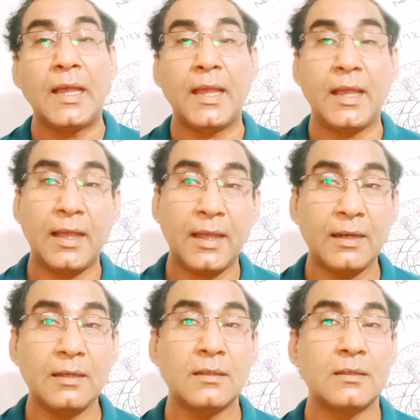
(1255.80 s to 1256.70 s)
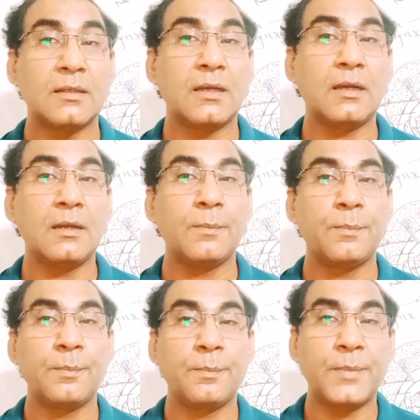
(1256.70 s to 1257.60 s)
and the
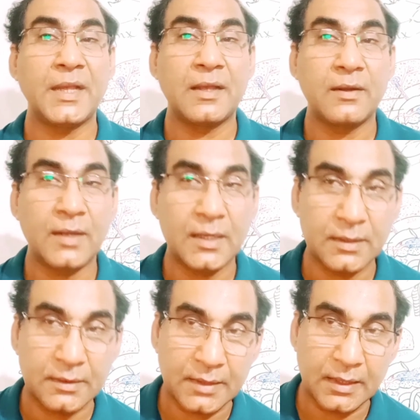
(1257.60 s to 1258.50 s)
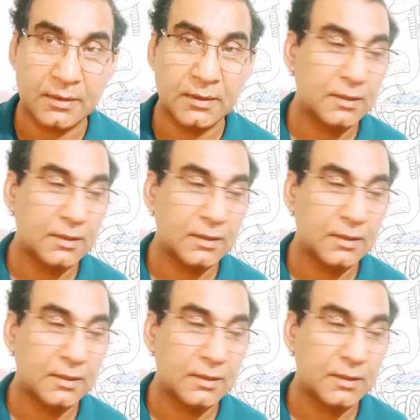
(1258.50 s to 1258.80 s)
pancreatic duct,